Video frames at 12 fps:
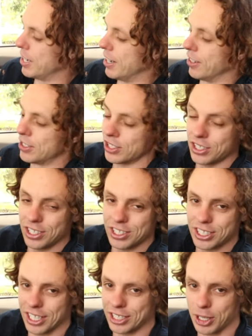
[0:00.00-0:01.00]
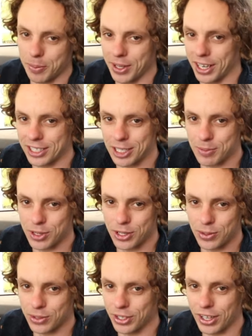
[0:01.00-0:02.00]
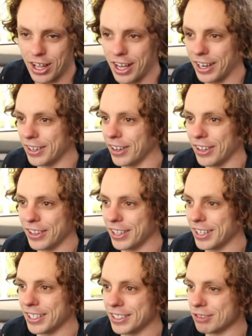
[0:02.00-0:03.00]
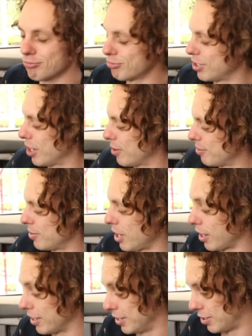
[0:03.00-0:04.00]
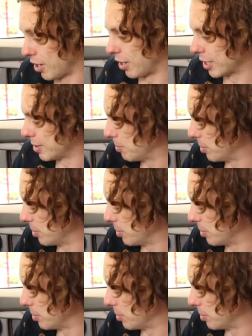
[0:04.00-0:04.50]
here just because it's like something I seem to use a lot on things. So not on the dogs,